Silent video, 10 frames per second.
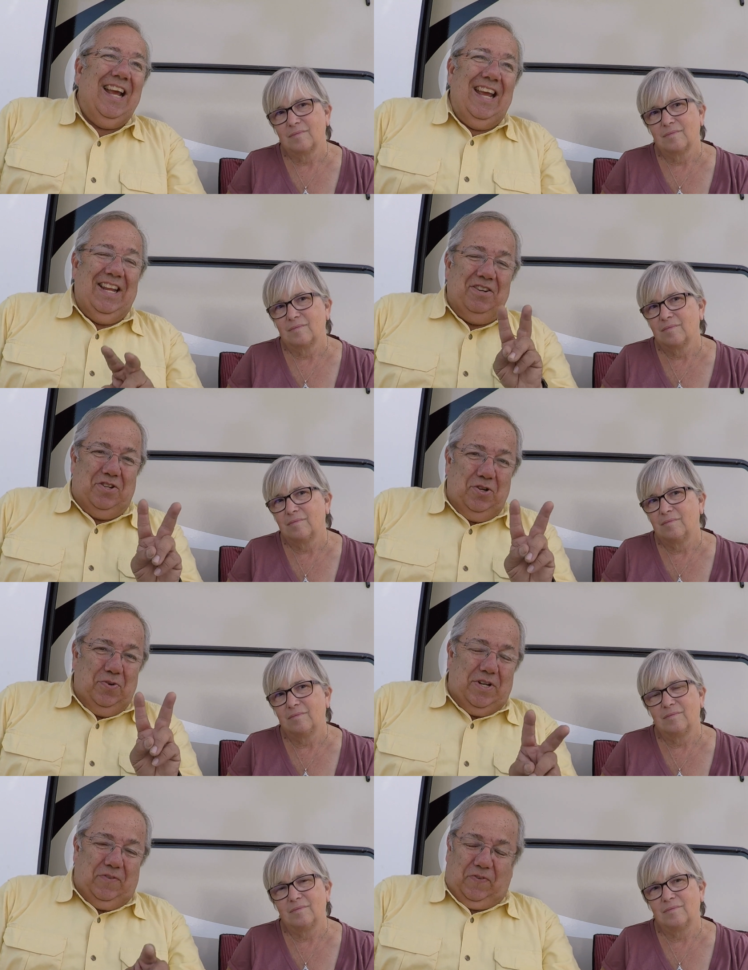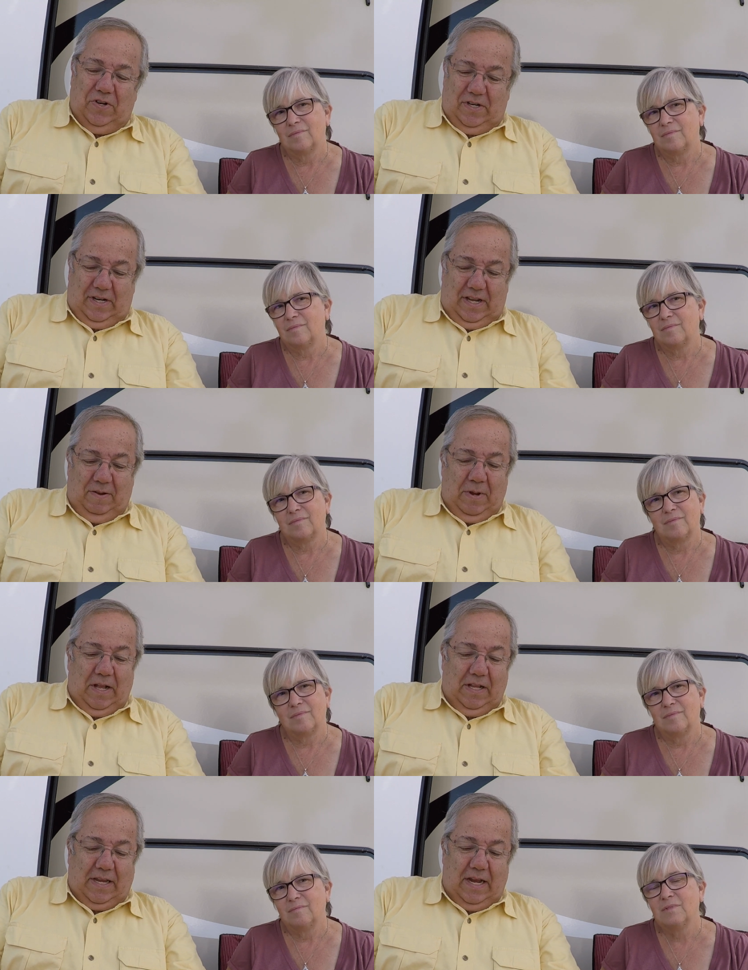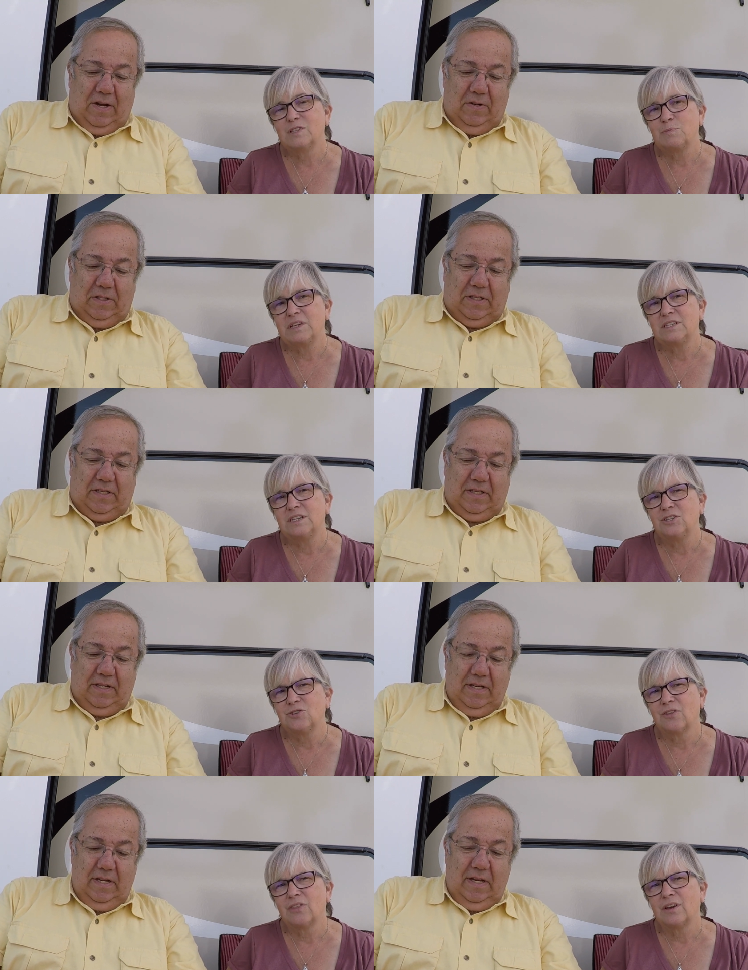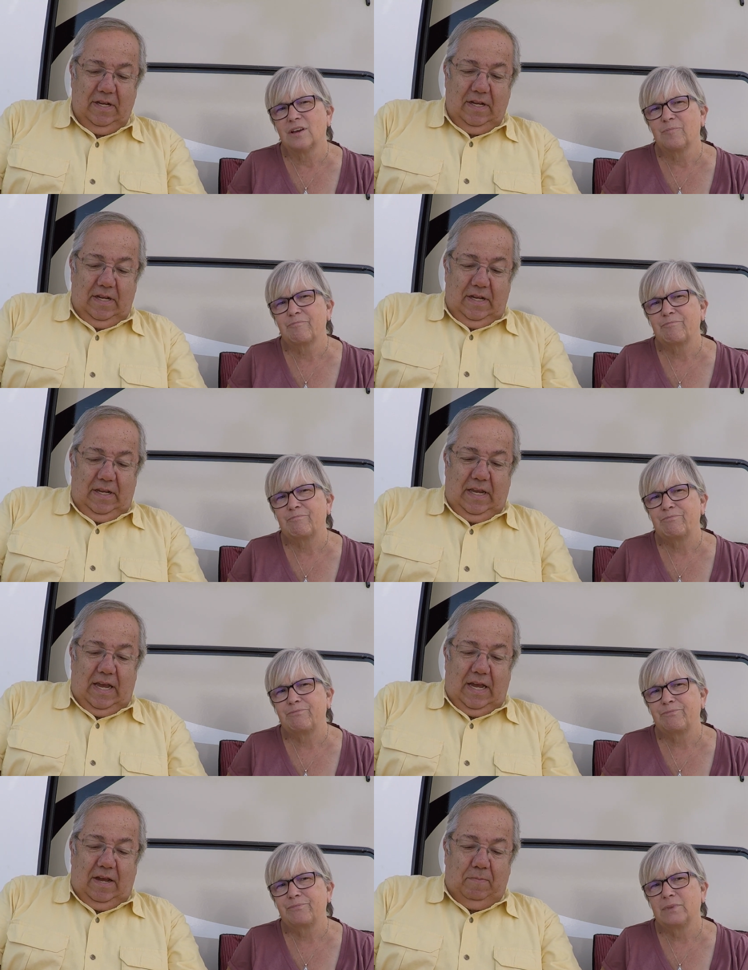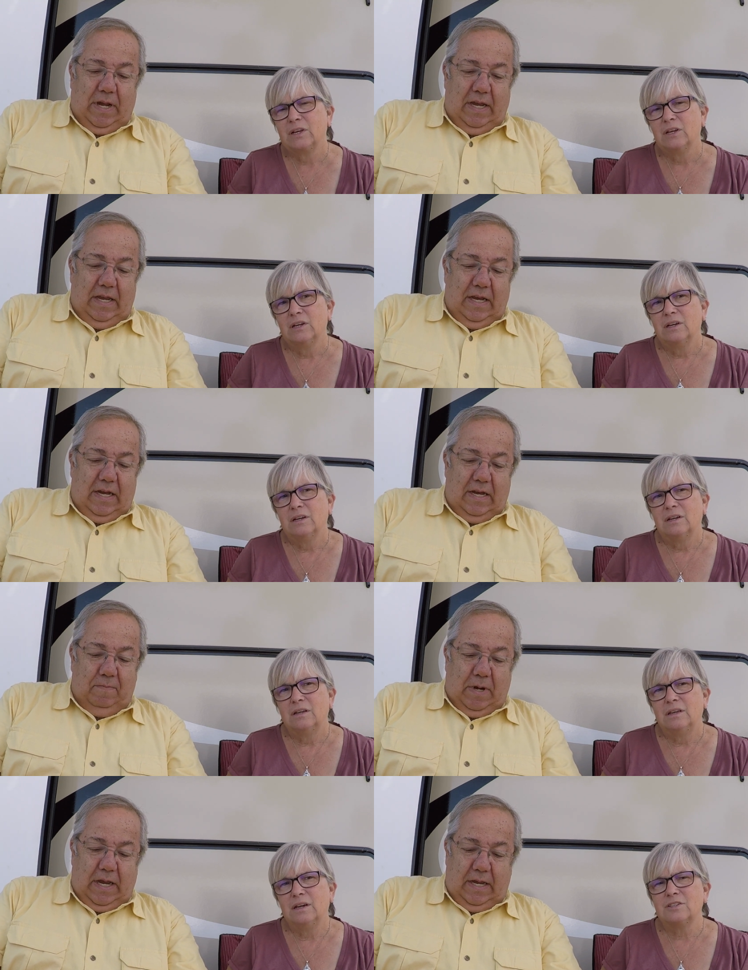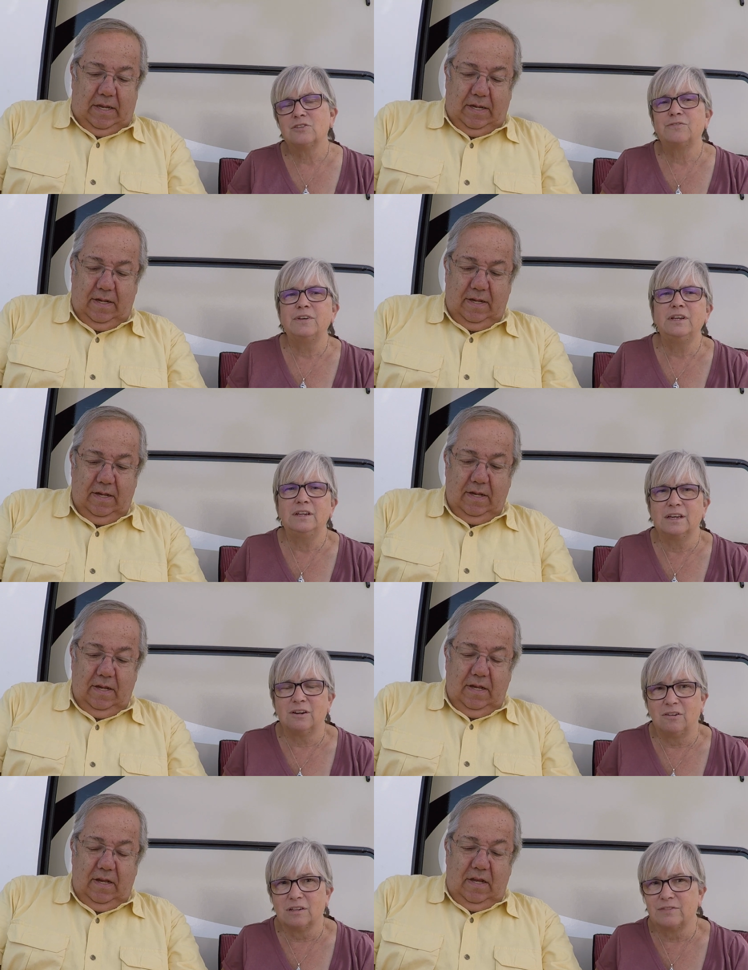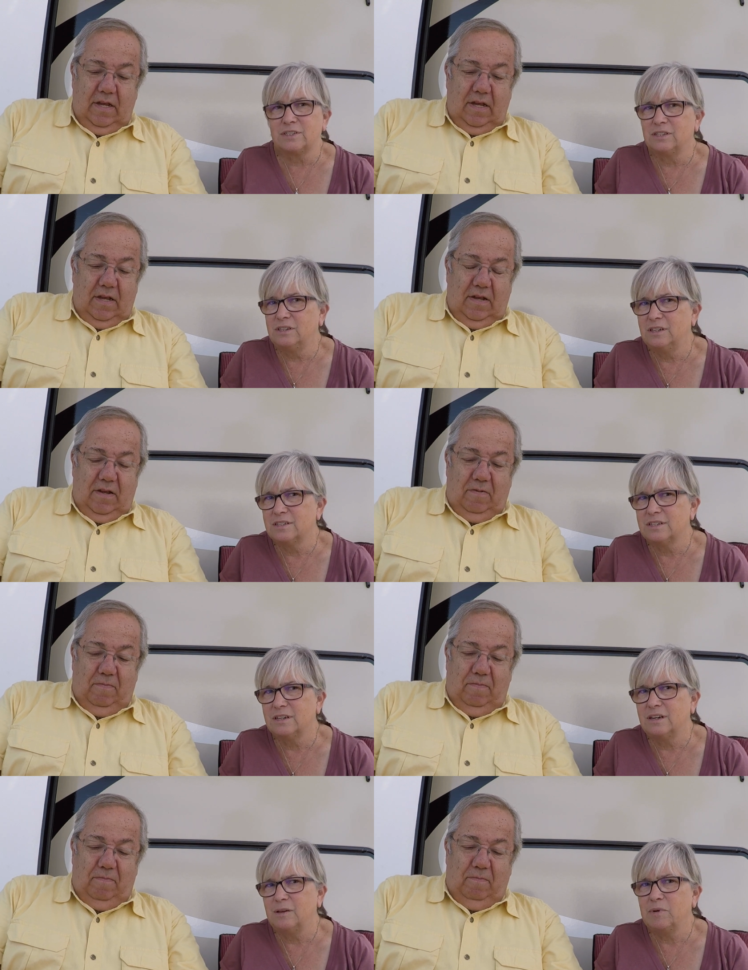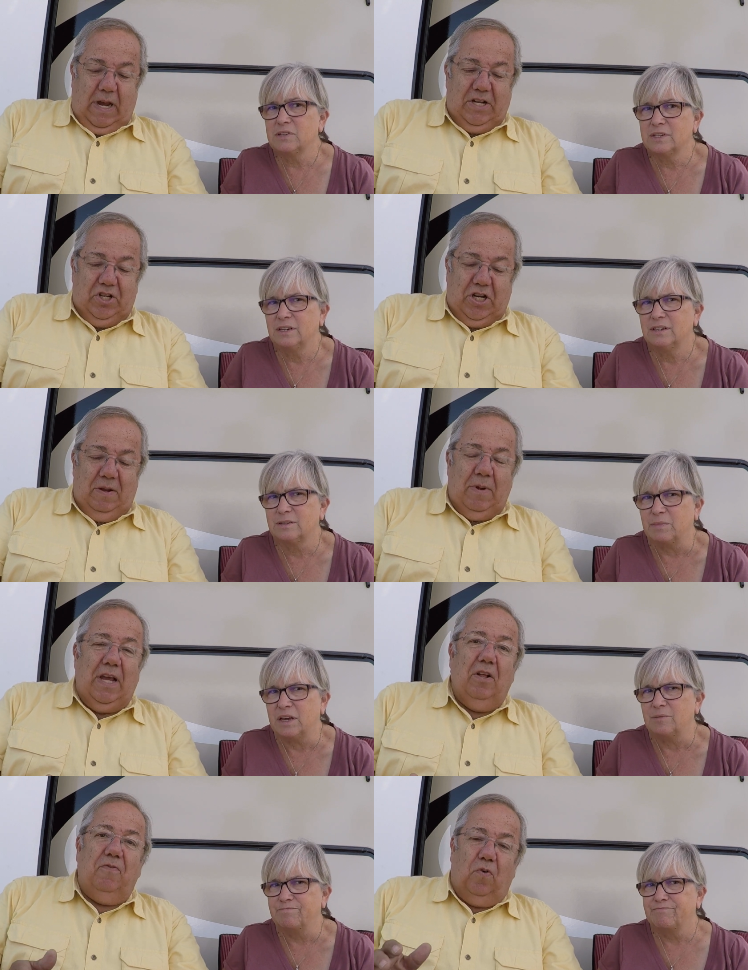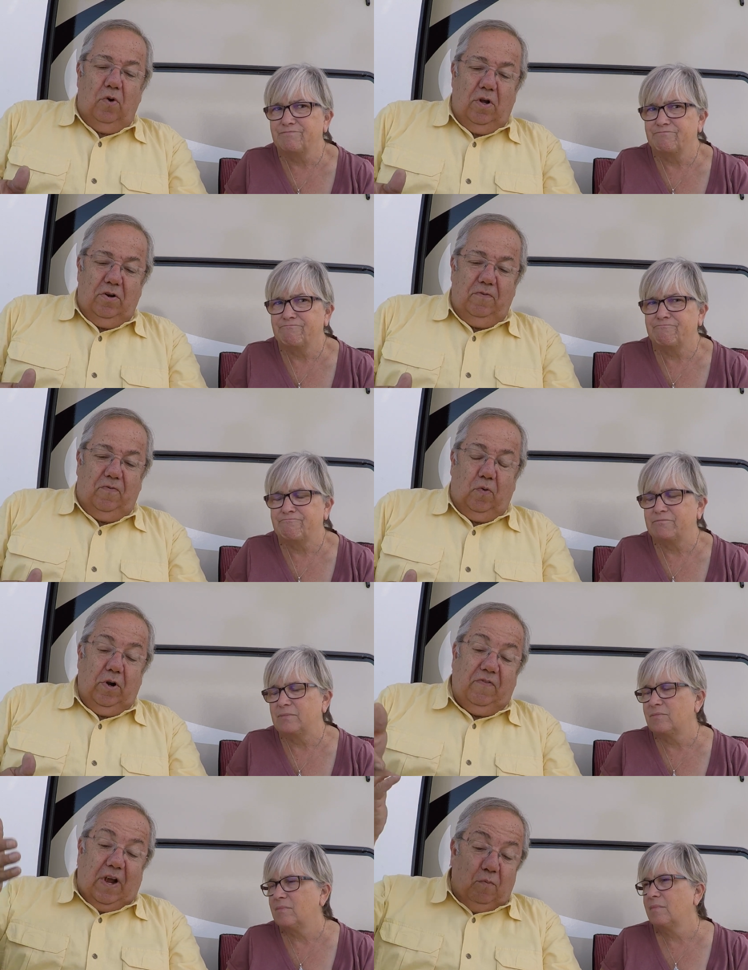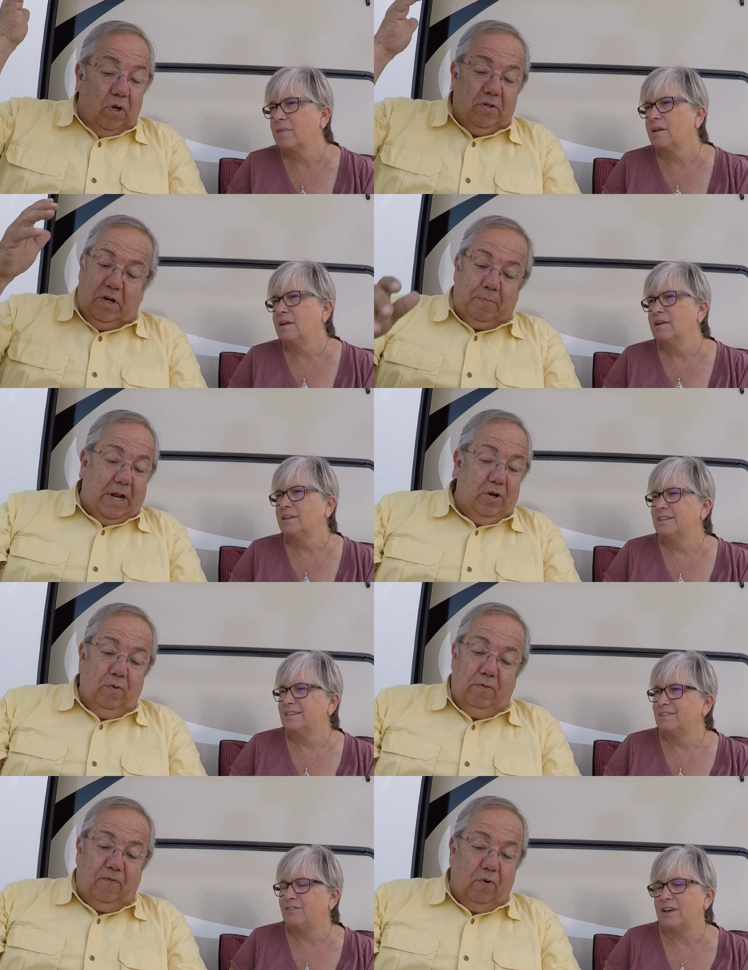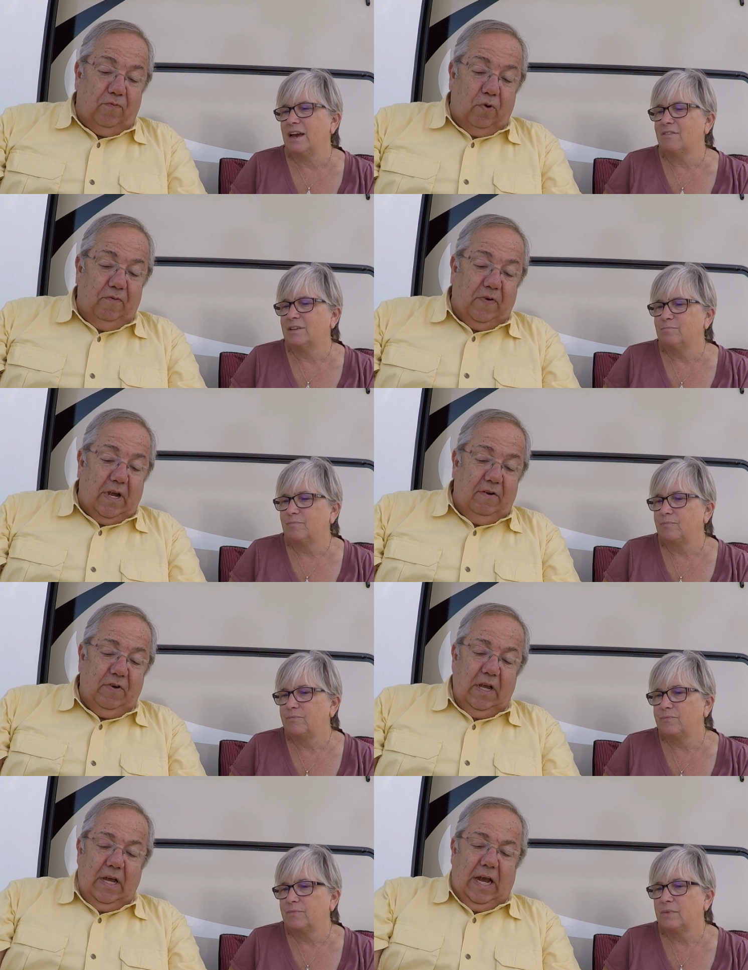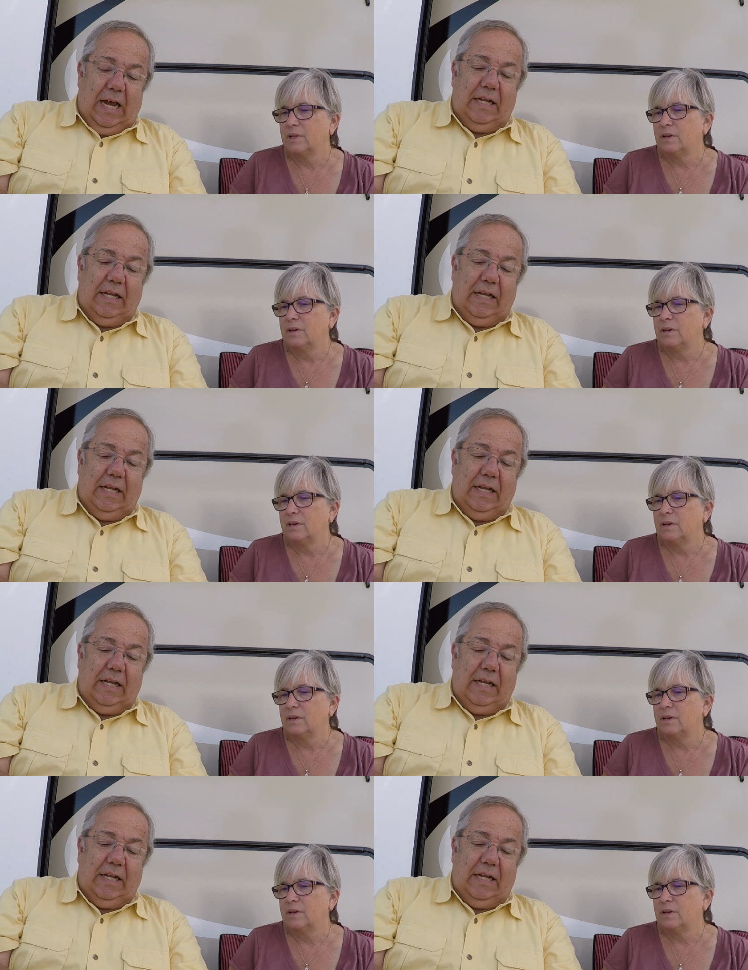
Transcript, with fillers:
Speaker 1: in two different email accounts. It must be a teacher thing. Yeah, my uh, my. Yeah, so if
Speaker 2: you need to get a hold of us, you need to send an email. My send Gmail
Speaker 1: four hundred and forty-five, one the brand new one, four forty-five, yeah.